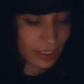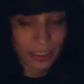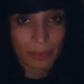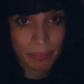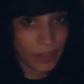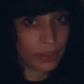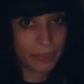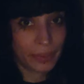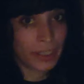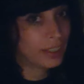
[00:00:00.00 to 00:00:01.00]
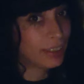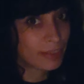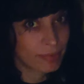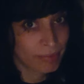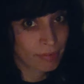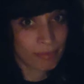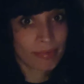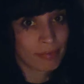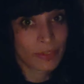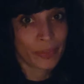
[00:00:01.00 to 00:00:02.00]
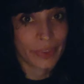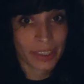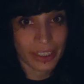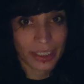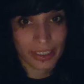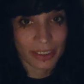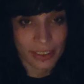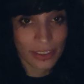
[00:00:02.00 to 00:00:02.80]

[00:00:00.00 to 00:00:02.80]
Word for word: It's bottom line what it is.